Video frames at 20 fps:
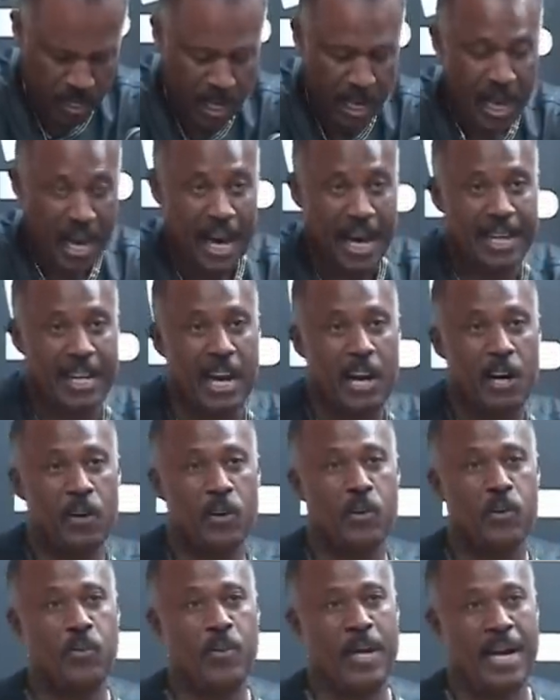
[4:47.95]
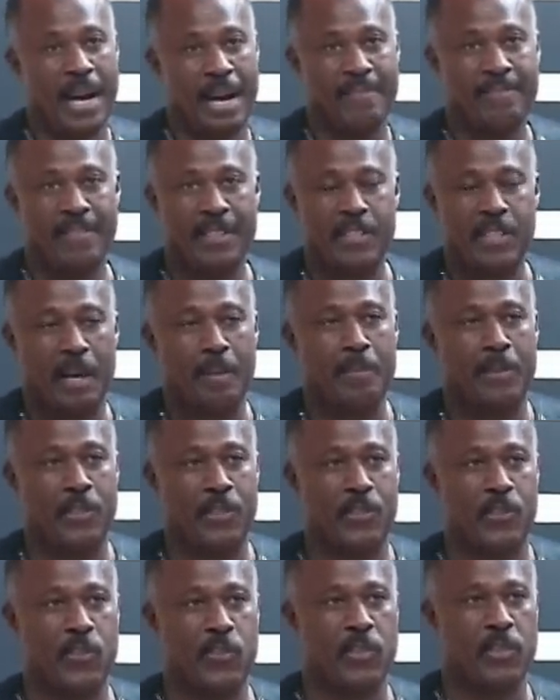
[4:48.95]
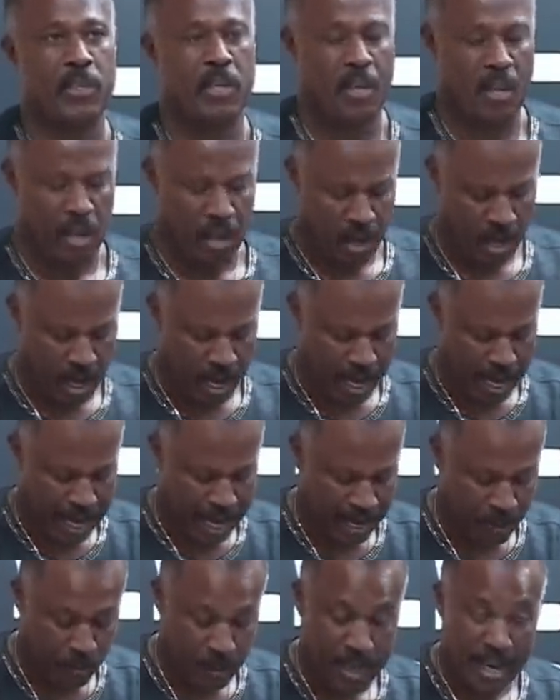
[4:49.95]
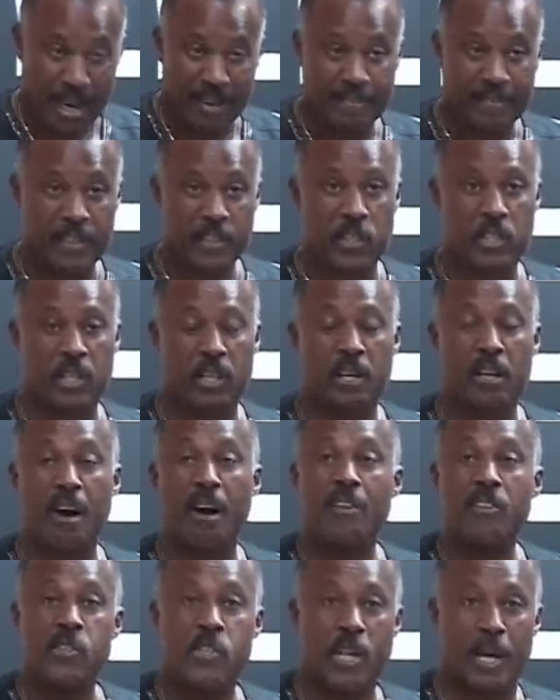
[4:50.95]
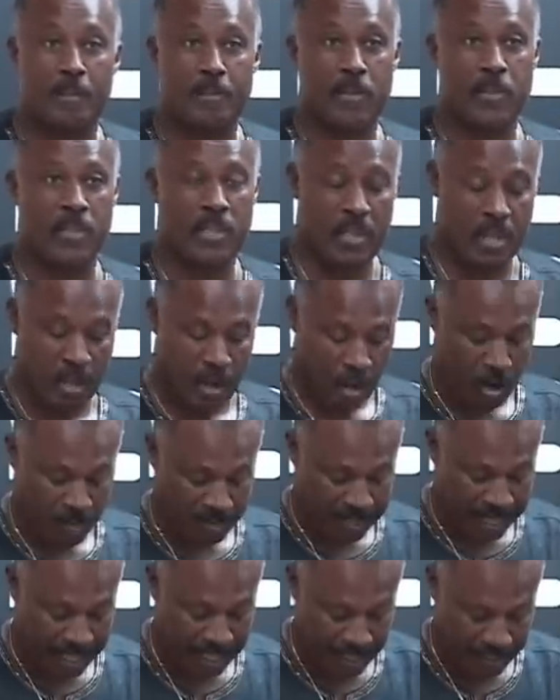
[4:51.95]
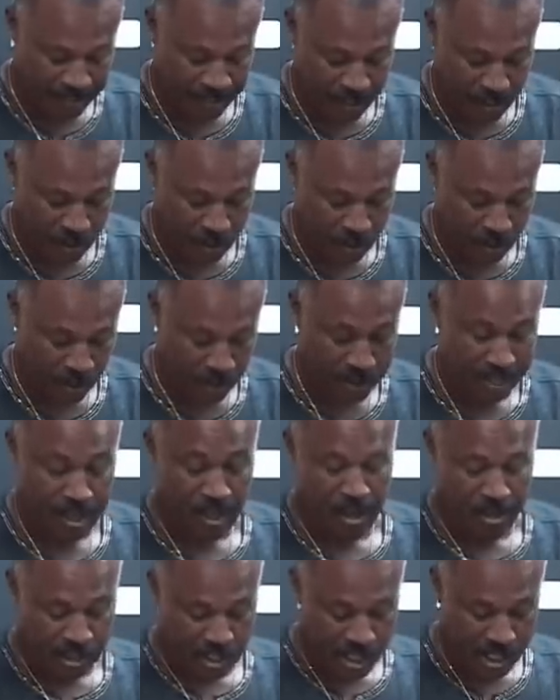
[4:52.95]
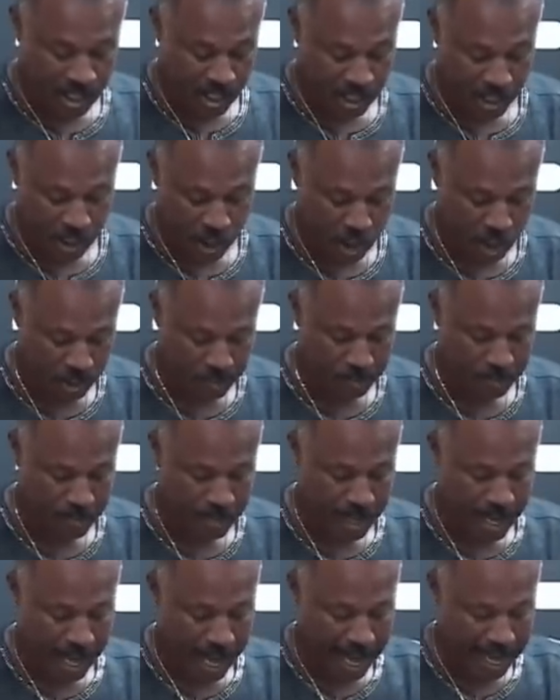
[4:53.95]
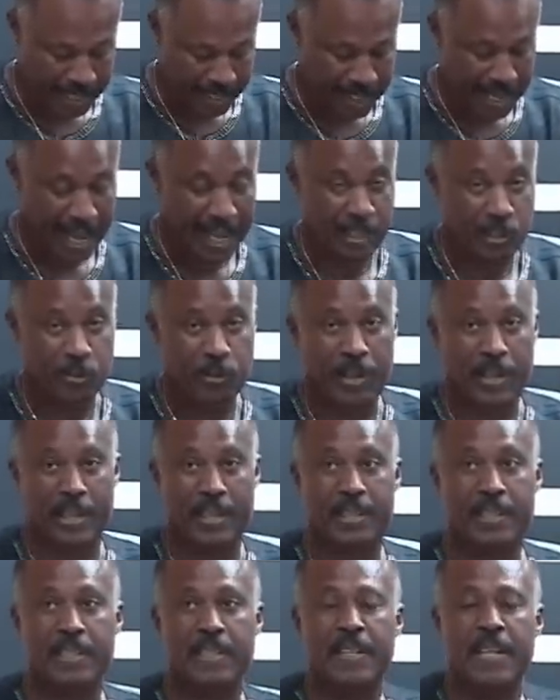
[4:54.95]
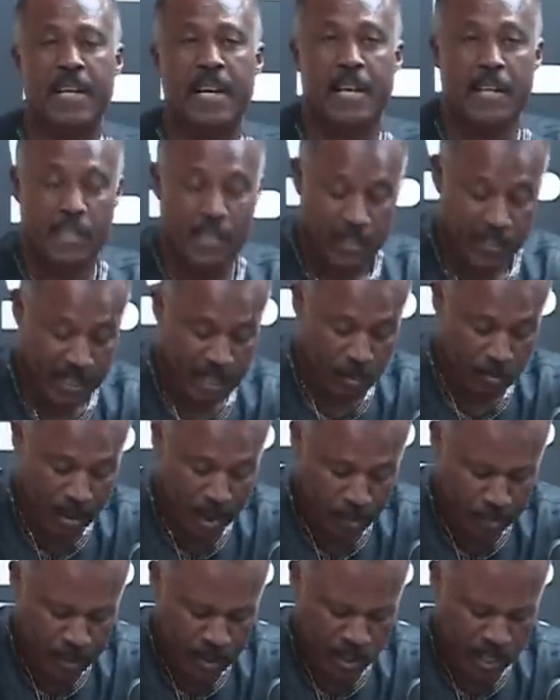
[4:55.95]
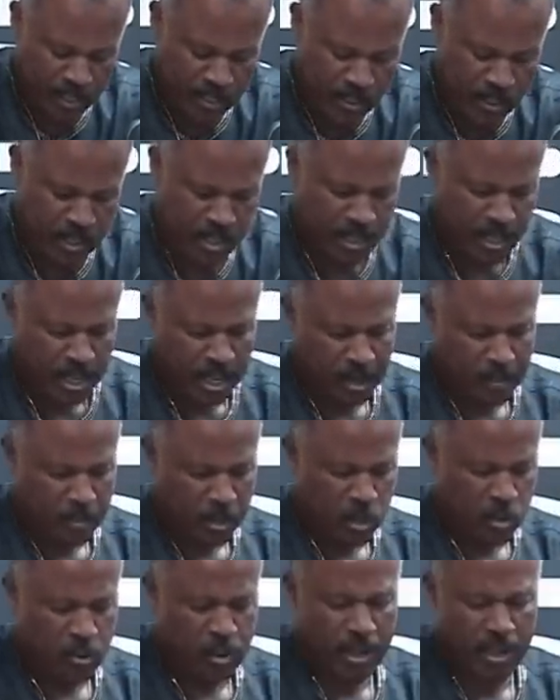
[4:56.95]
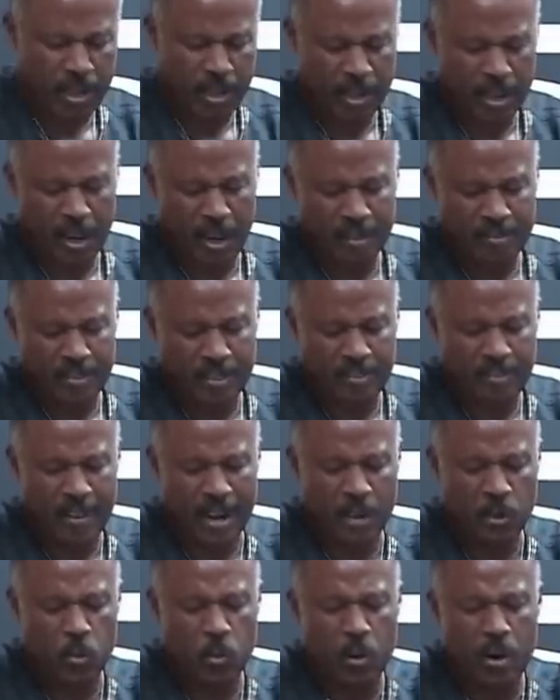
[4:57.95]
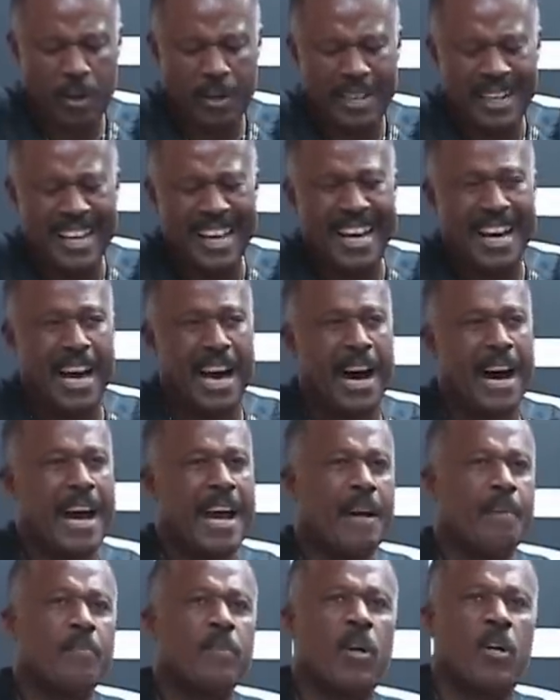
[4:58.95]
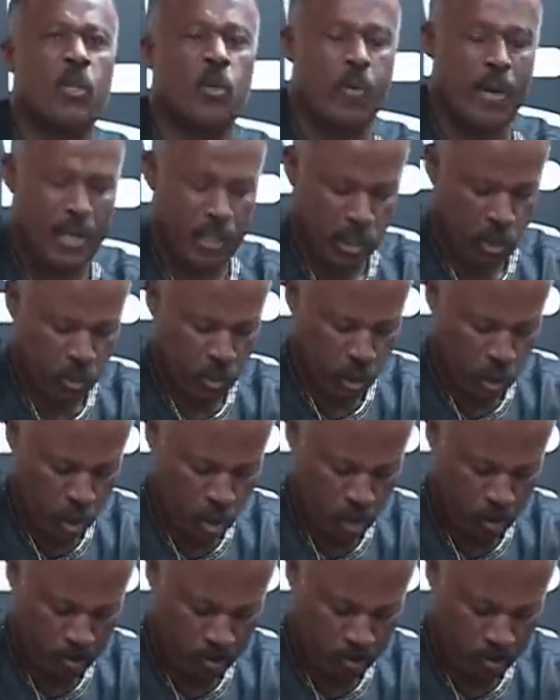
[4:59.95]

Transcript: And now we have these images and we have these concepts of the individual citizenship and cricket. Does it represent a betrayal of the Frank Worrell? I am not quite so sure.